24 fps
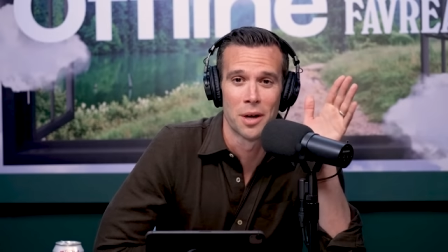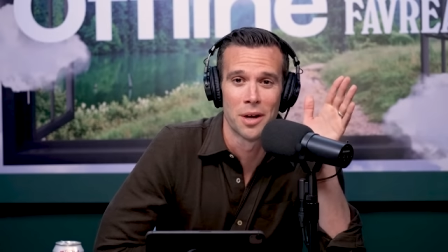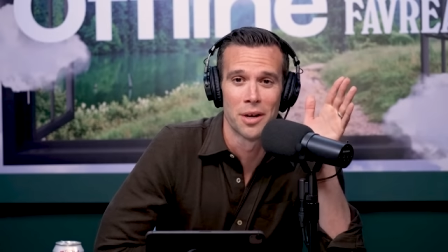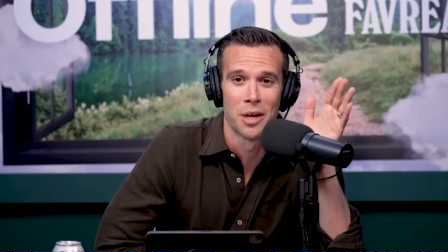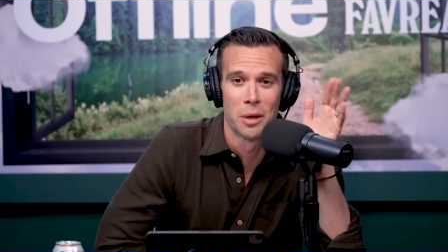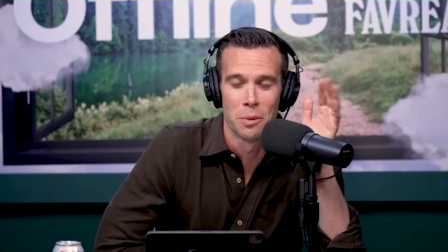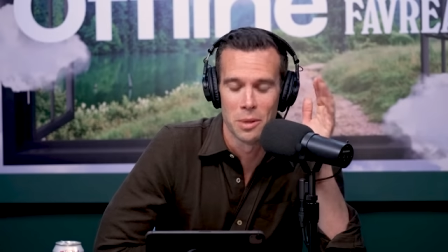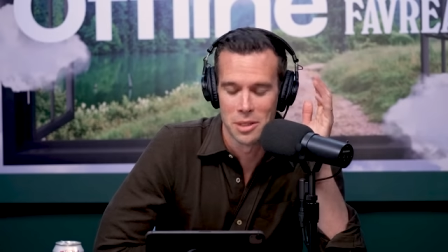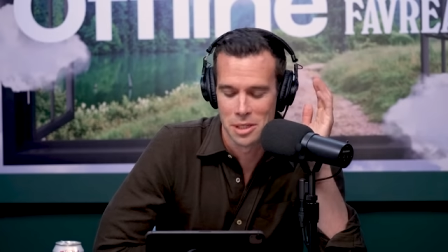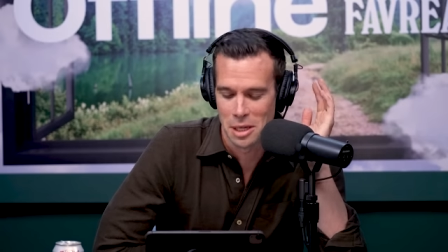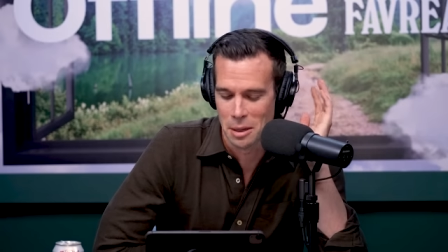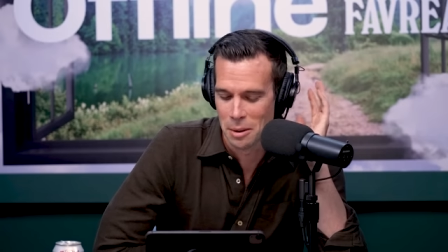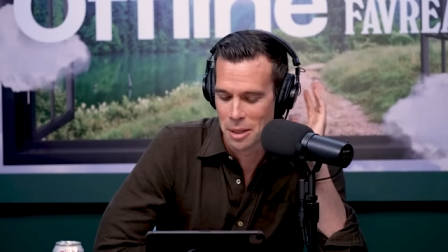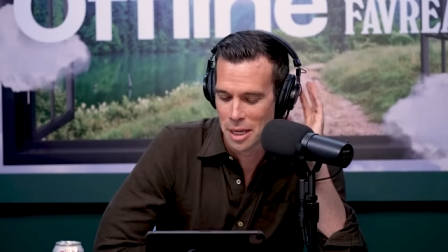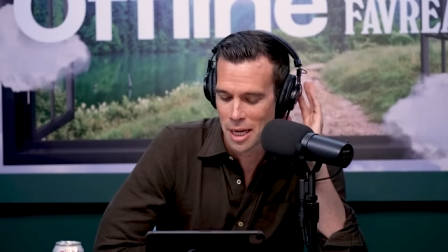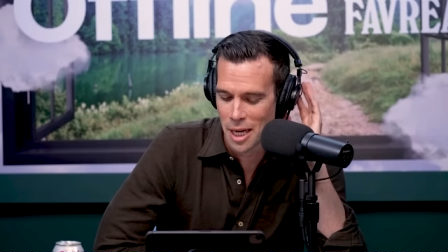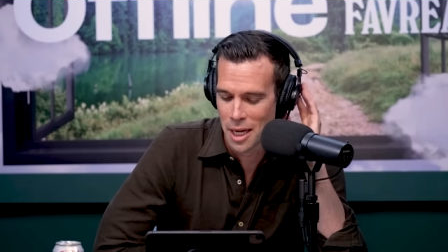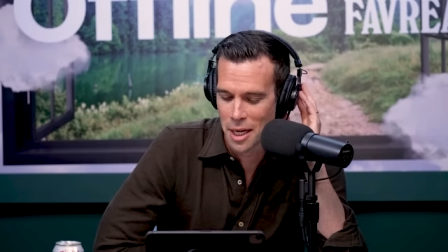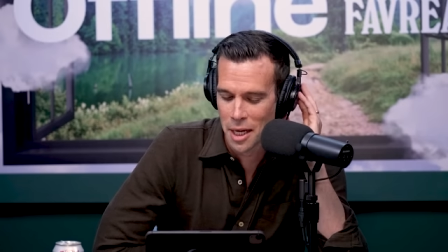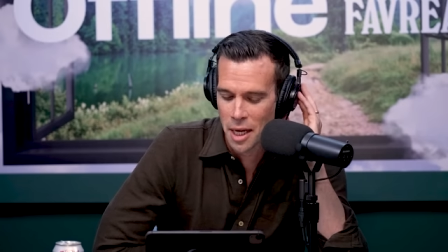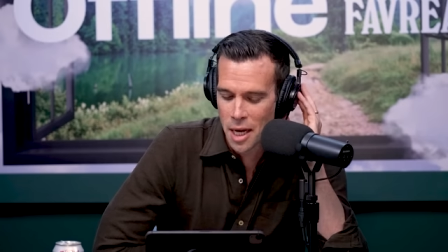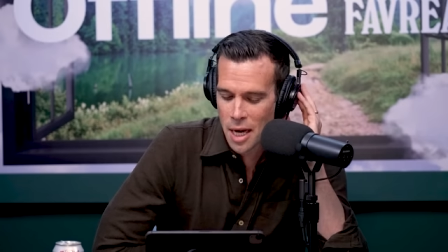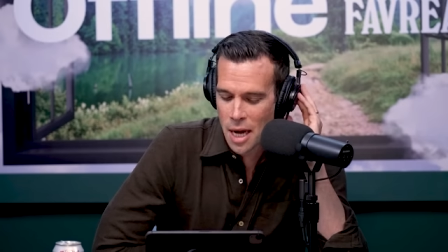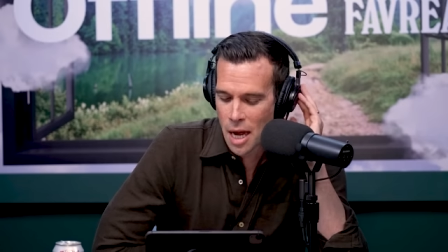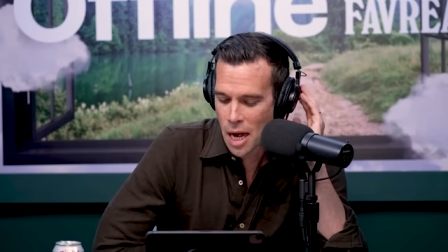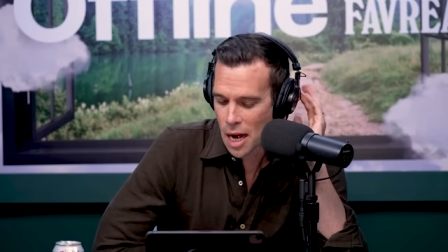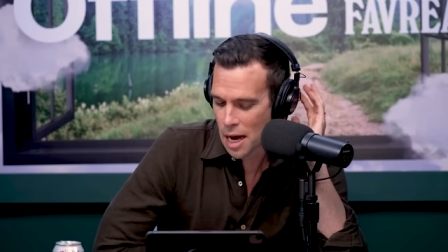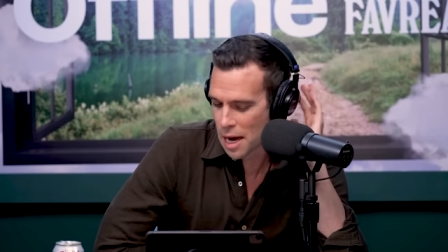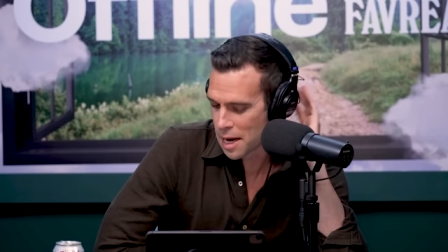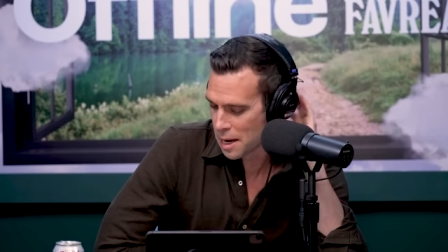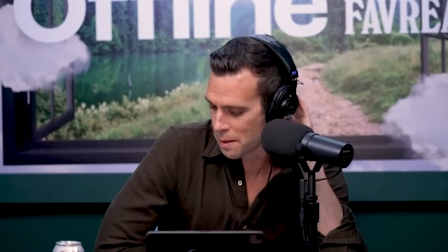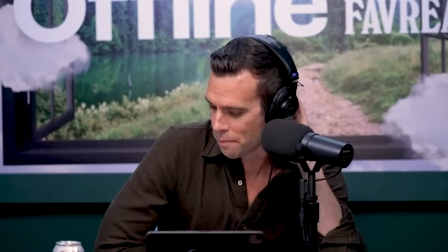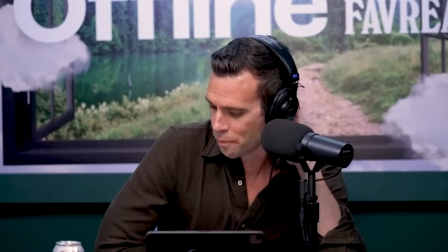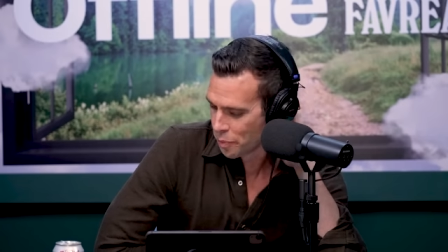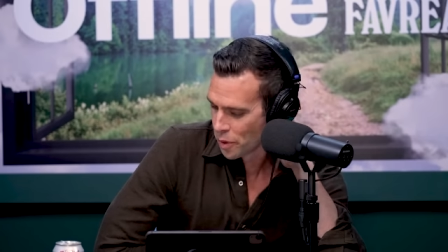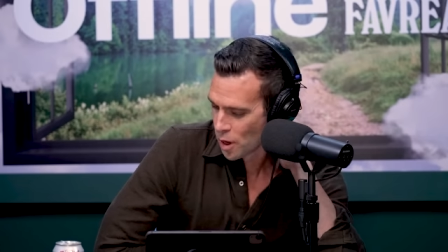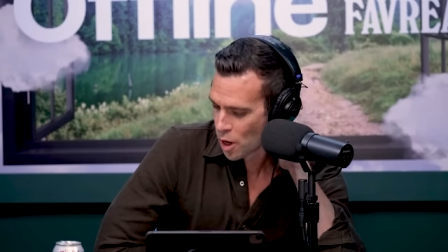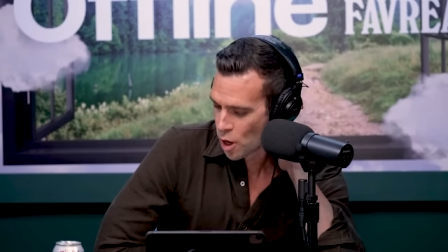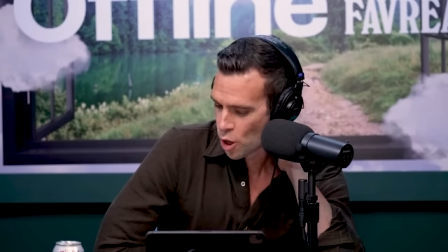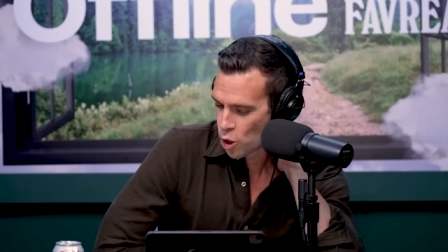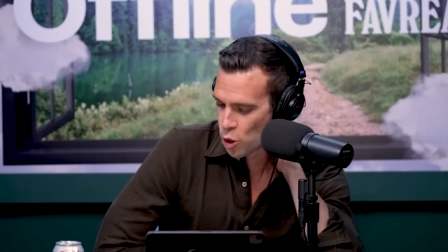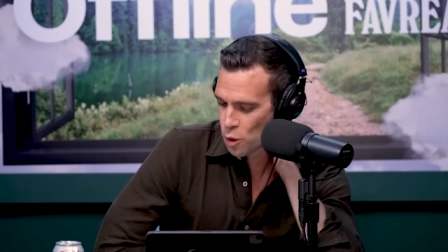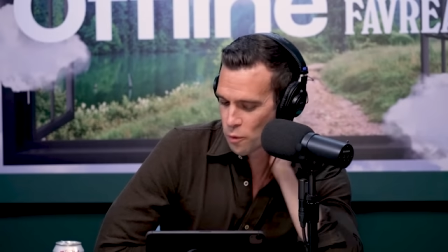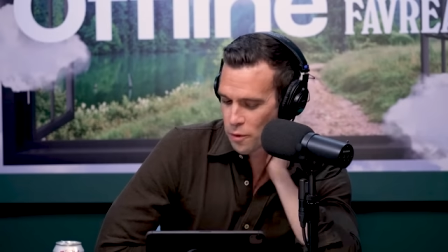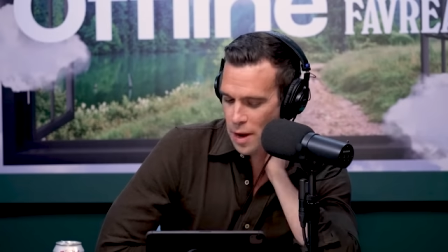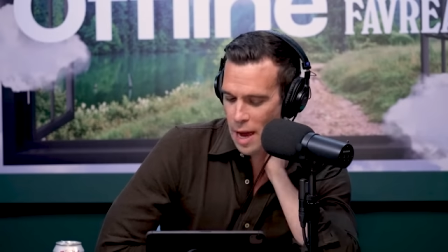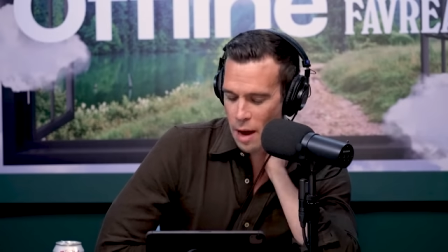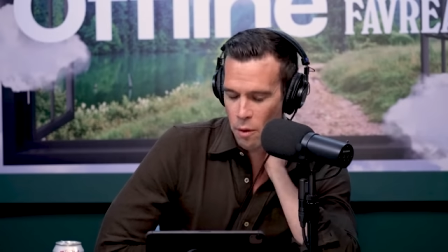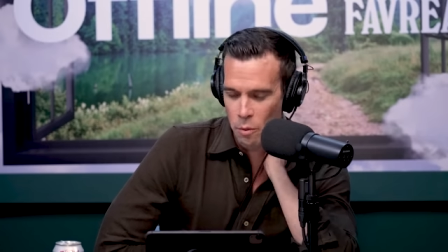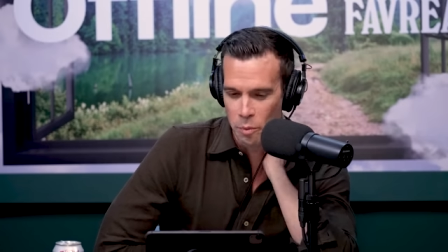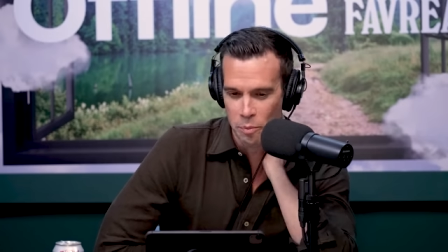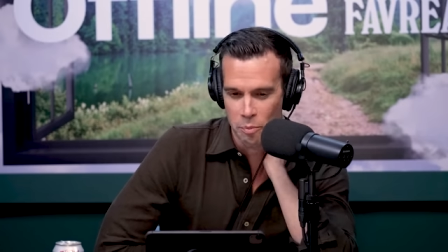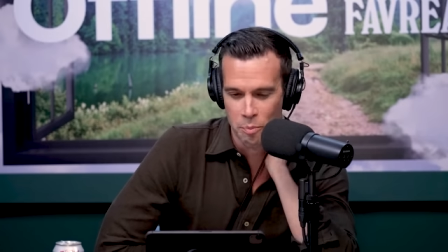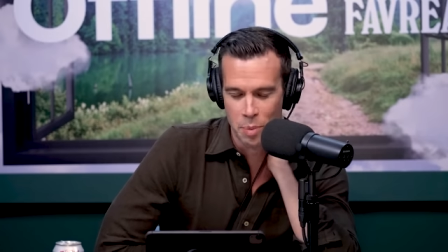know what's going on. Um, you've now